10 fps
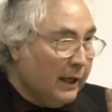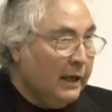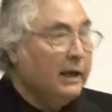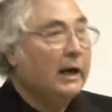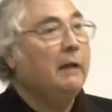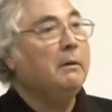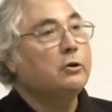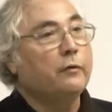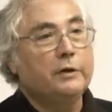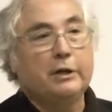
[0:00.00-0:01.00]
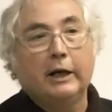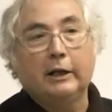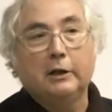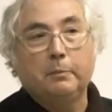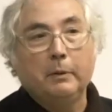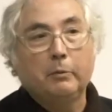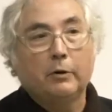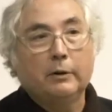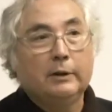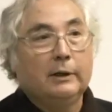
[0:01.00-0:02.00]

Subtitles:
incredibly sophisticated people.